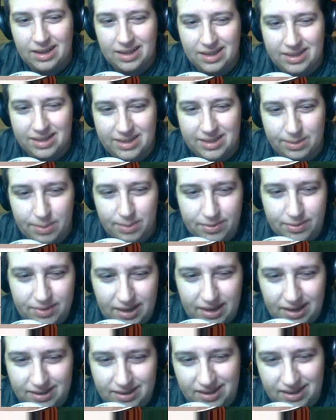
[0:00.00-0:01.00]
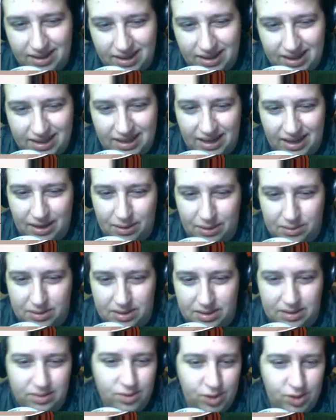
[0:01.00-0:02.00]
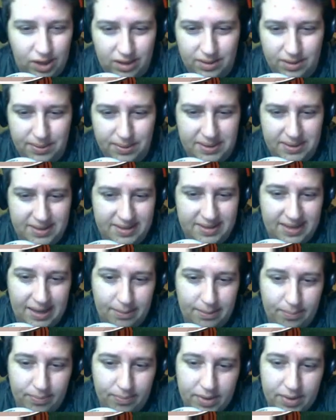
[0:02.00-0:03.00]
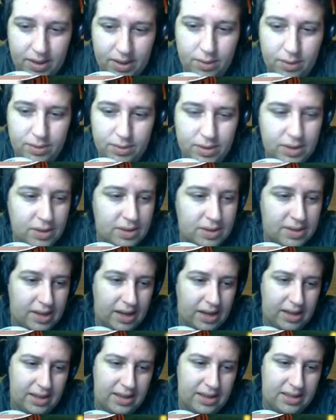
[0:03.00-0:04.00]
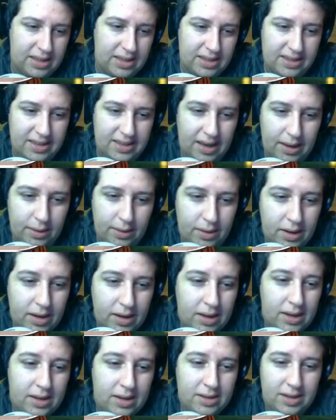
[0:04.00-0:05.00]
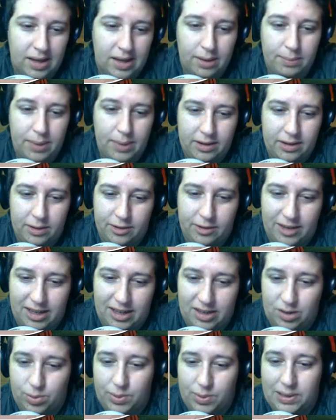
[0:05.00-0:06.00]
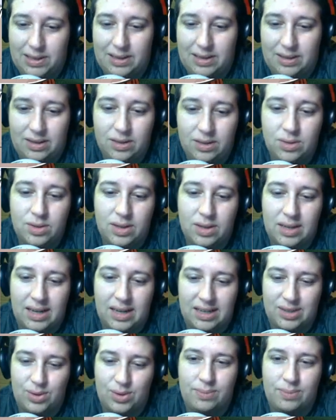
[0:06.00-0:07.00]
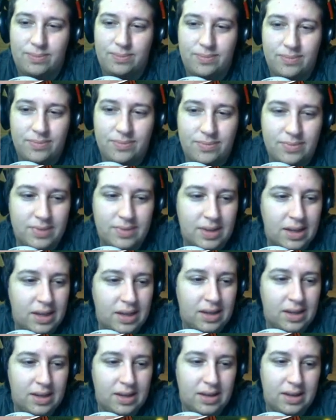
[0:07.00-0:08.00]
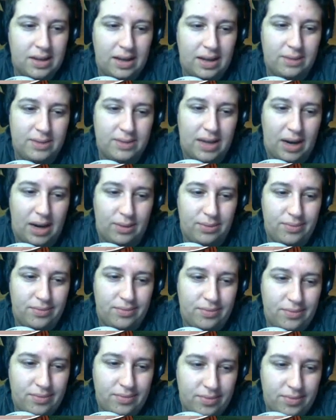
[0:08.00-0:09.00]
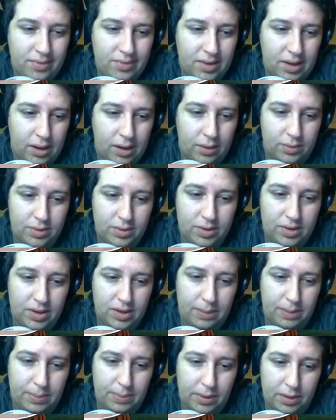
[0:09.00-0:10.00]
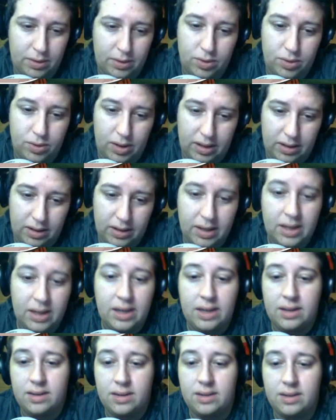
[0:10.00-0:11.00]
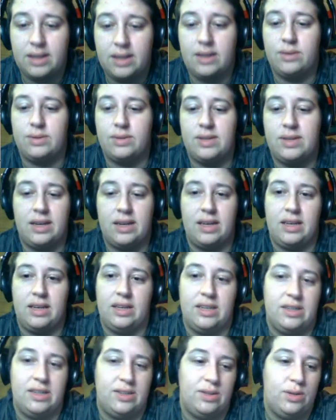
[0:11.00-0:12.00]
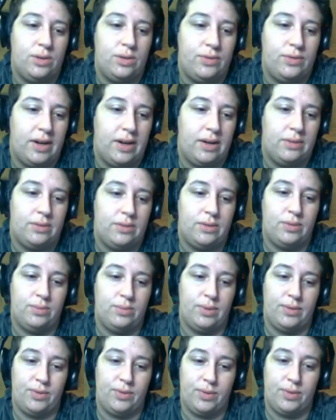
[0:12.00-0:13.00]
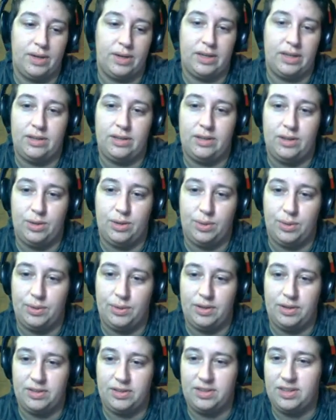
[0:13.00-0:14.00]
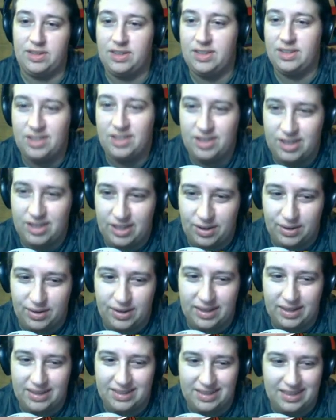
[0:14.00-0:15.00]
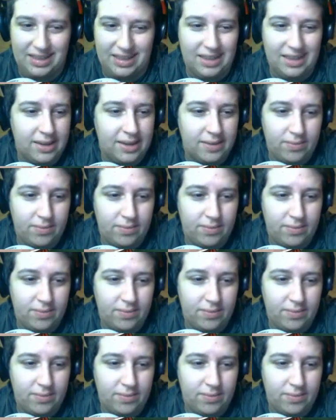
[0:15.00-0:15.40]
Lizzie moved down to lay down, and Shiloh did the same. Cove stood slightly to the side to get a better vantage point. You stood next to him. Count down. Cove stood up a little straighter. Looked like he was taking his newfound referee duties seriously.